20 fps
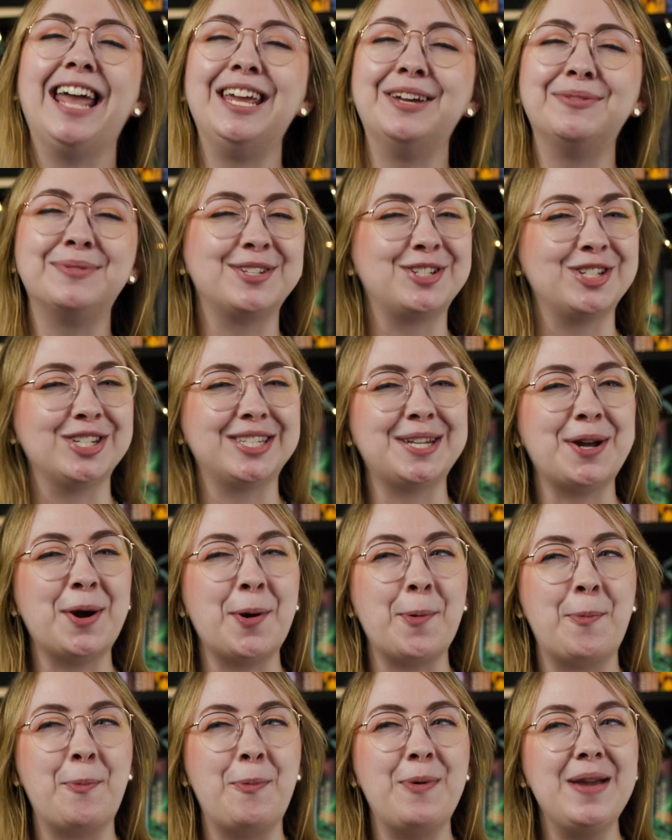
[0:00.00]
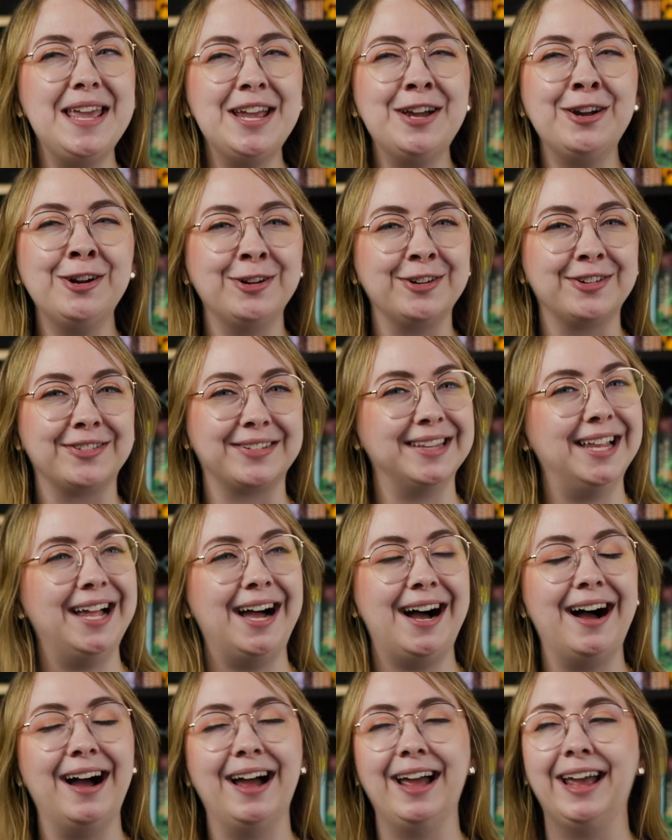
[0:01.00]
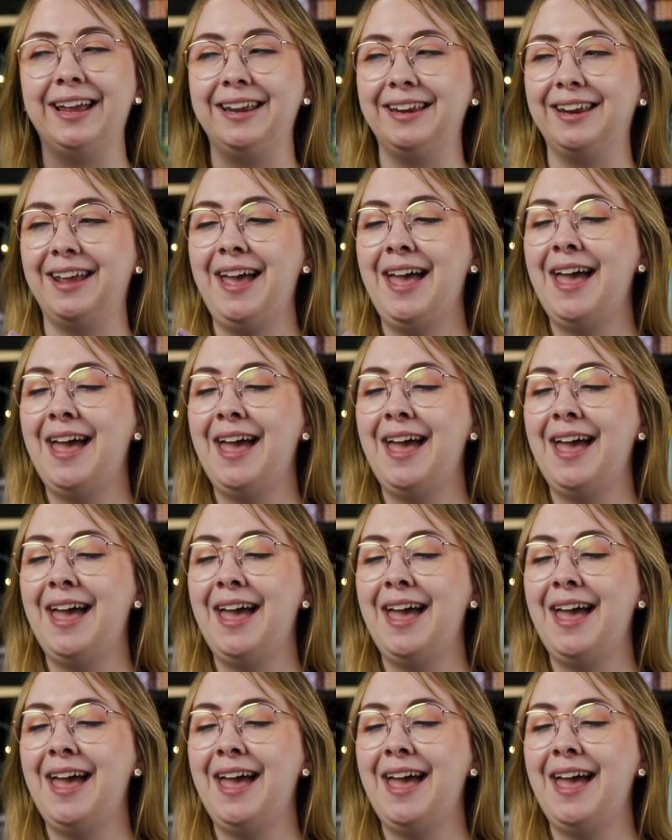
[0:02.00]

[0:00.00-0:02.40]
it was just a weird line.